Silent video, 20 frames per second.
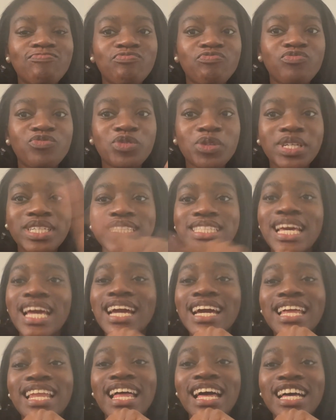
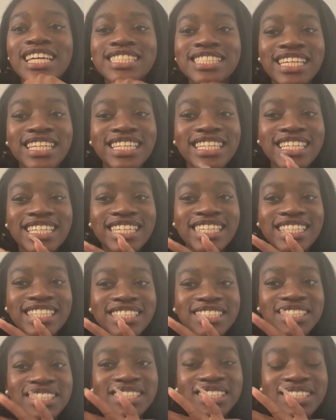3:10 class, I did
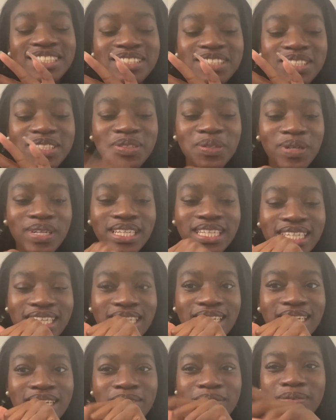
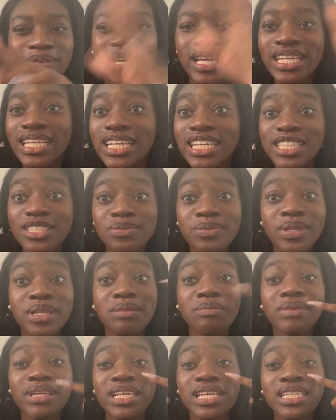in 20
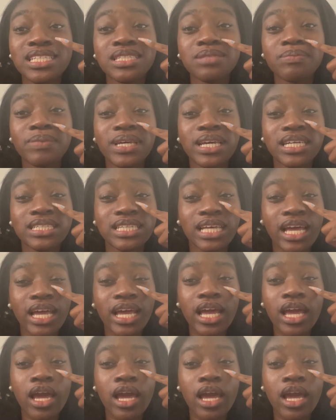minutes because like